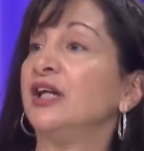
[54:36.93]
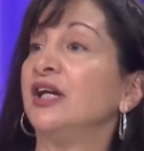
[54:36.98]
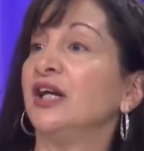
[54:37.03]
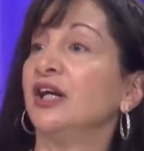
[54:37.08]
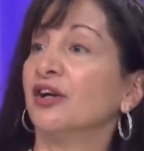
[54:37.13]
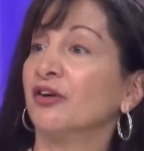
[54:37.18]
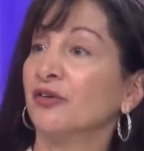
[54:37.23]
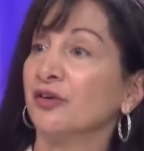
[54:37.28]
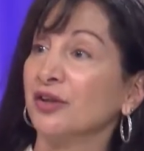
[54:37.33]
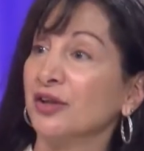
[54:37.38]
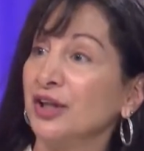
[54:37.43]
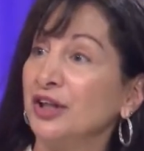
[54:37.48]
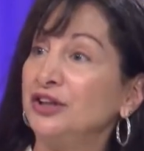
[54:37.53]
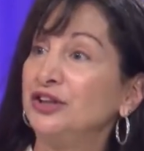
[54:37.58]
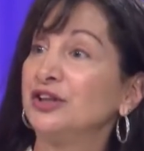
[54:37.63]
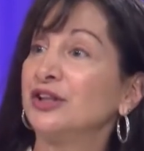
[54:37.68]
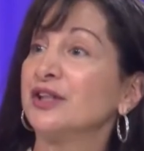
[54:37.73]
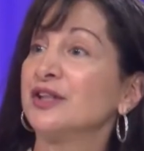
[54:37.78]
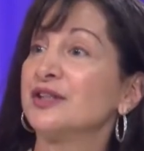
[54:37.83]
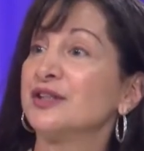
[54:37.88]
the
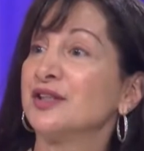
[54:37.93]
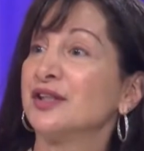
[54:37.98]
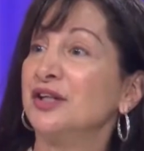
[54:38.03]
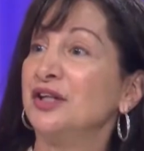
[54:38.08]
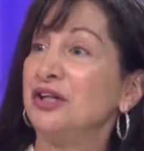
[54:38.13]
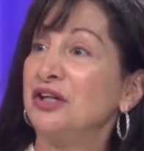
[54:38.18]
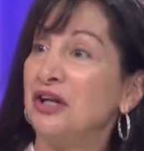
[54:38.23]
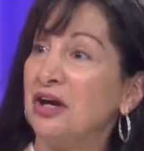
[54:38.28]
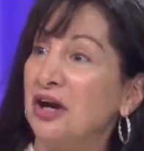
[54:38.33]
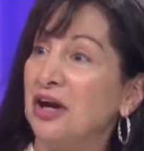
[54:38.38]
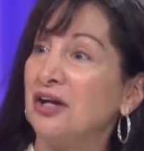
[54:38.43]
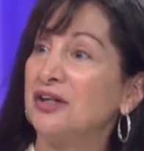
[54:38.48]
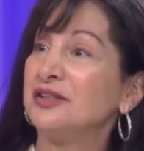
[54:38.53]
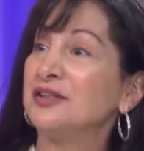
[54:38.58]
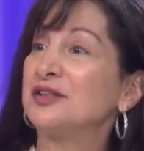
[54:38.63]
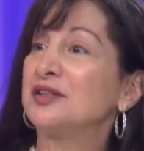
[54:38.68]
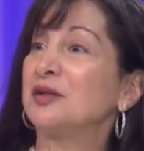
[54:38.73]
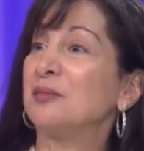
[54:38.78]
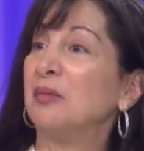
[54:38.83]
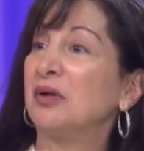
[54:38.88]
irreligious, the
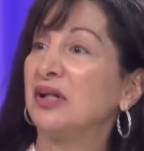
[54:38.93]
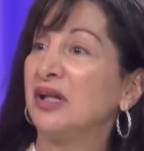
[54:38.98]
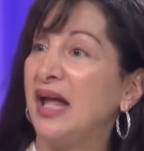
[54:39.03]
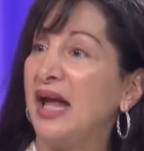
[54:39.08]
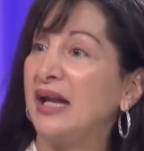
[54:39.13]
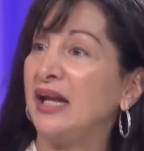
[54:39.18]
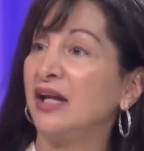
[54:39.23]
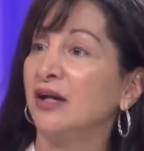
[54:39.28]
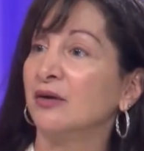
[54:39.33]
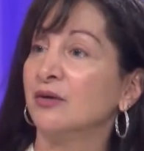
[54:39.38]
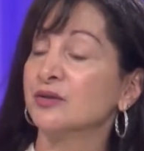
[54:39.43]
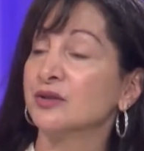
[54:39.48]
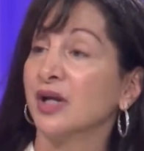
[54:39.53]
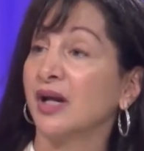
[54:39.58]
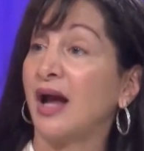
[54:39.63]
nones, the millennials.